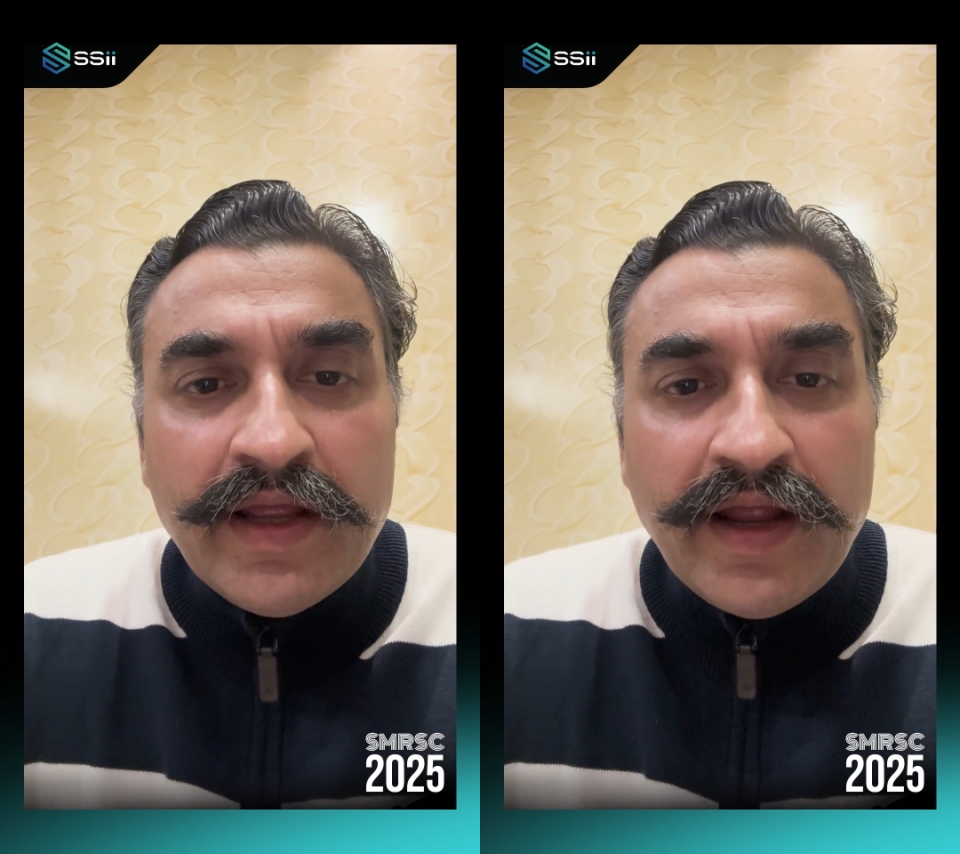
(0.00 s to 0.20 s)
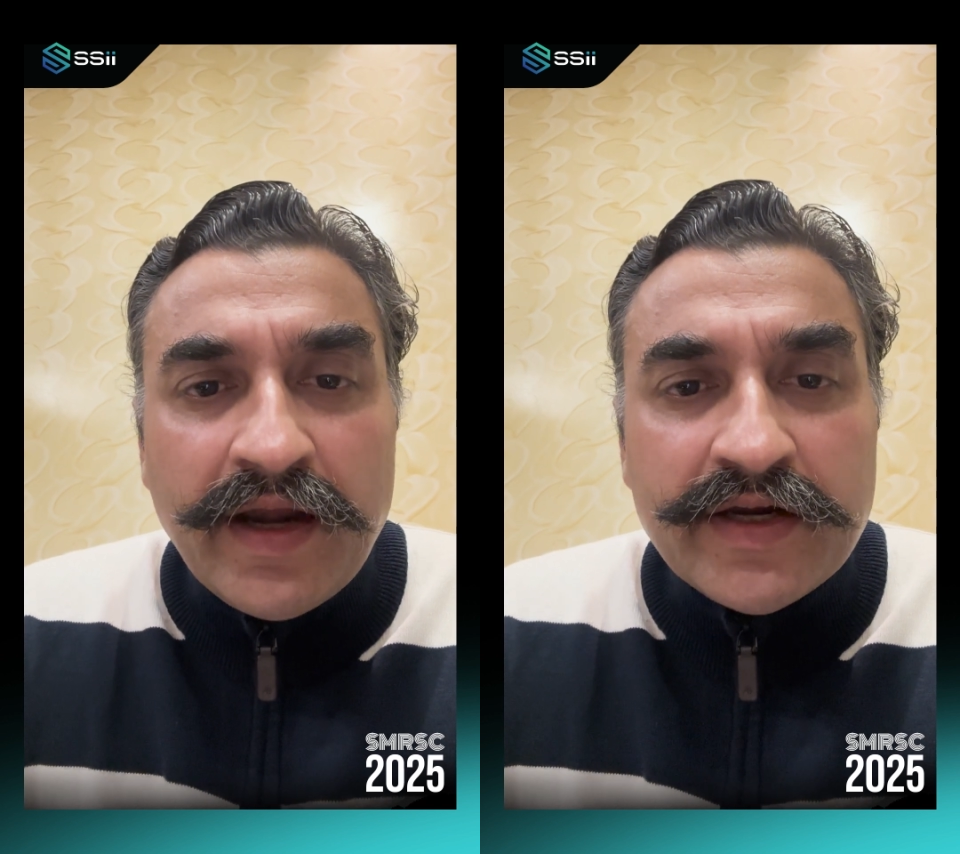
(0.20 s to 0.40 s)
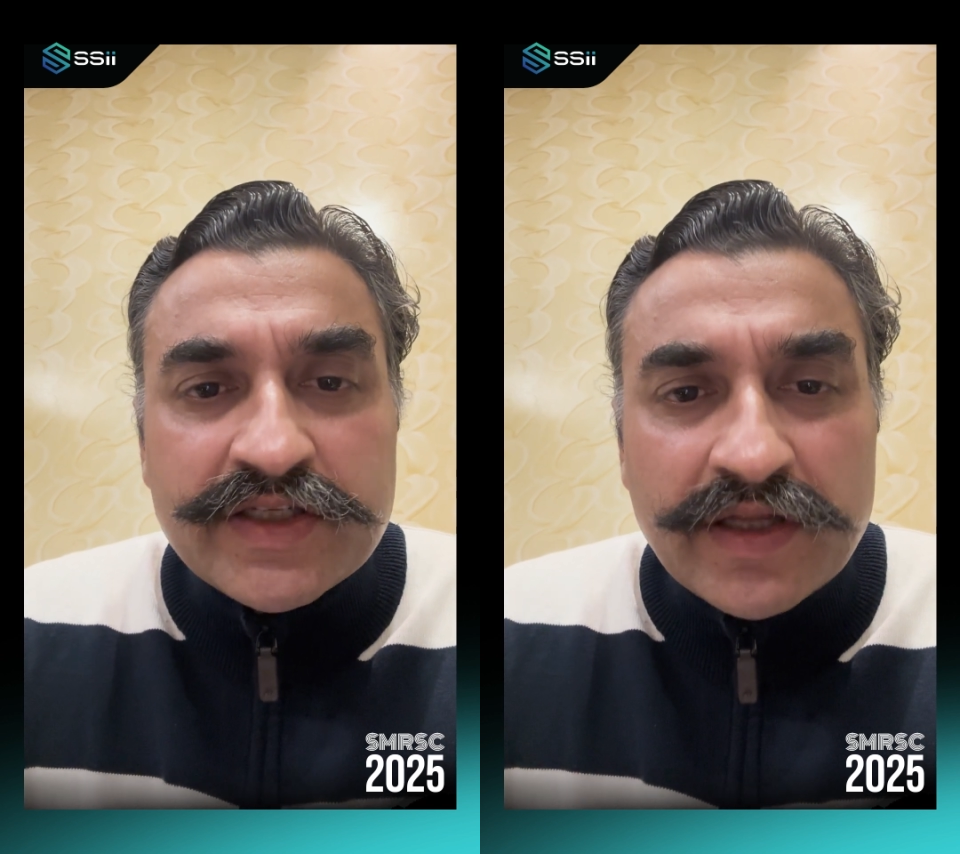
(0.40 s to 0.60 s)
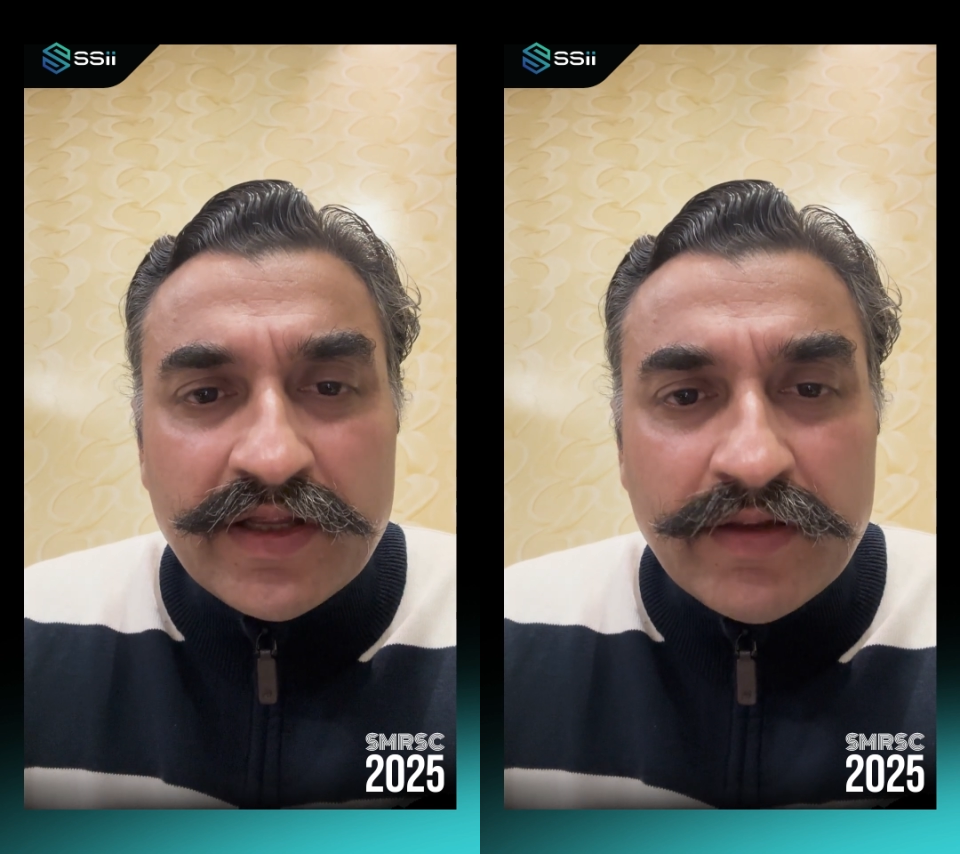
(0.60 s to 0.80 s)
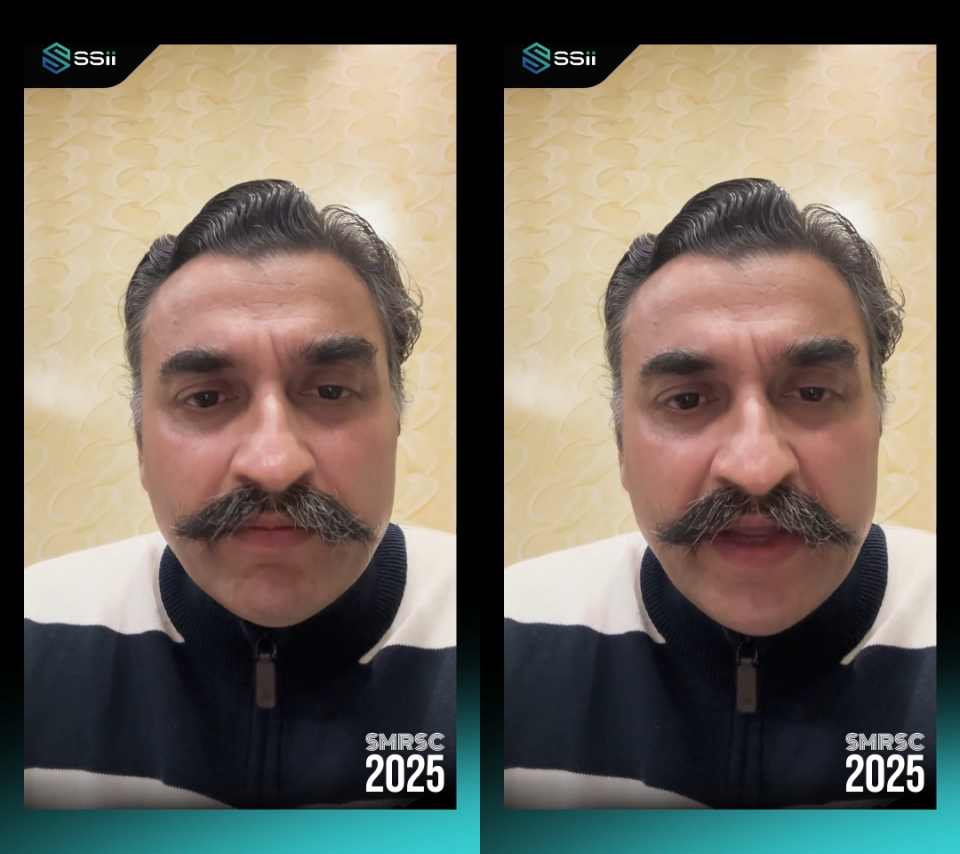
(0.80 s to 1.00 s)
and
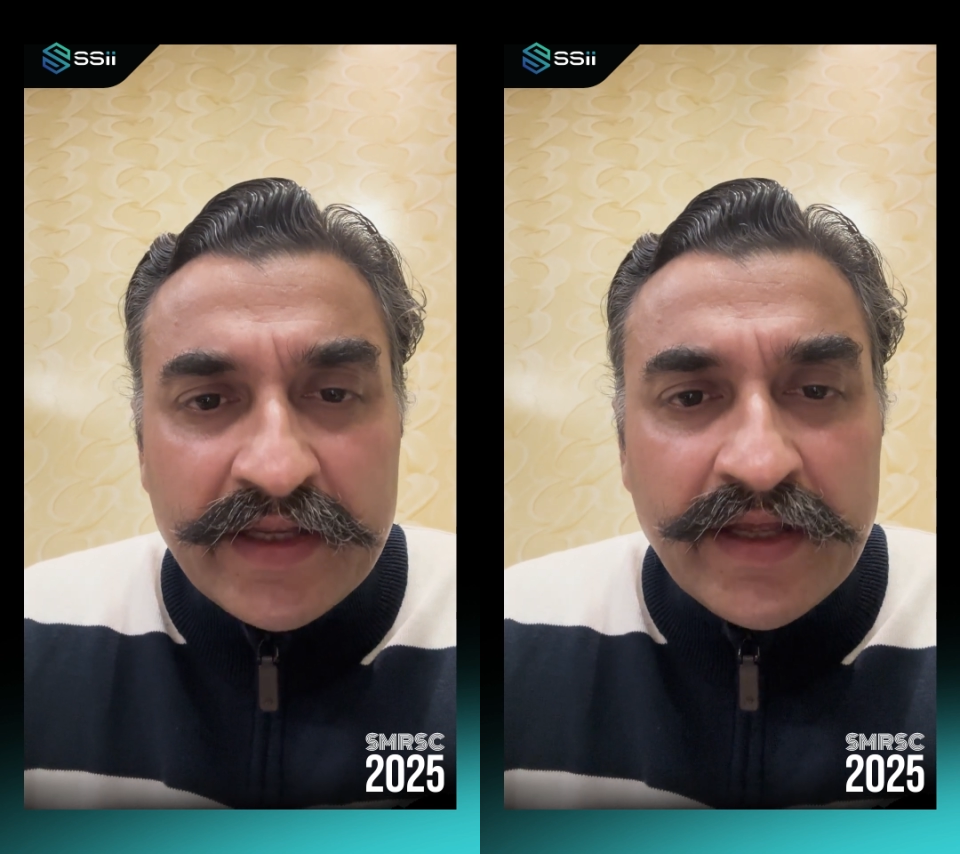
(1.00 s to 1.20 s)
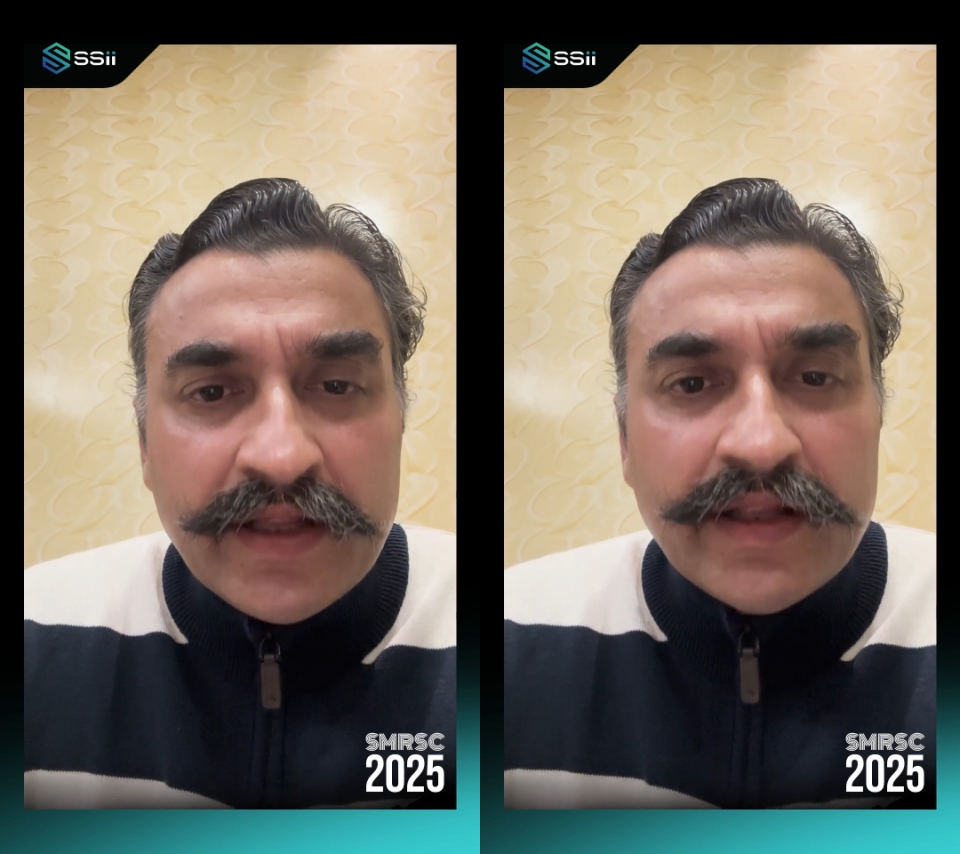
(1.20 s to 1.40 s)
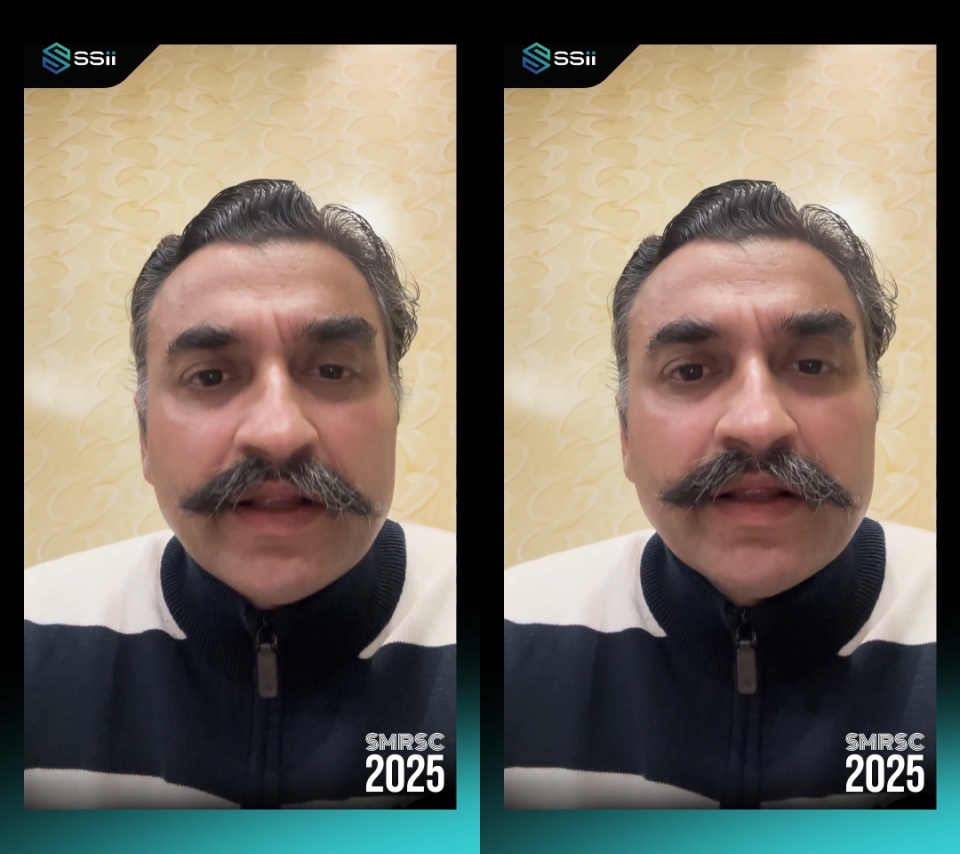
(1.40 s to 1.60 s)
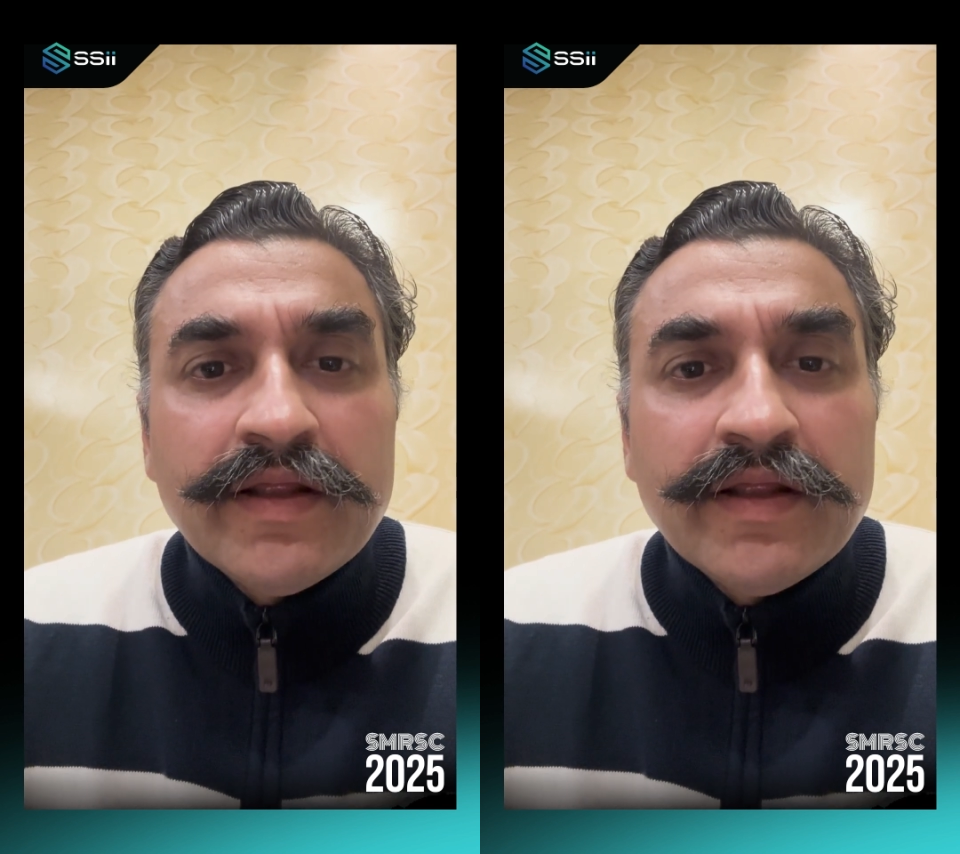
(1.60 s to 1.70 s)
making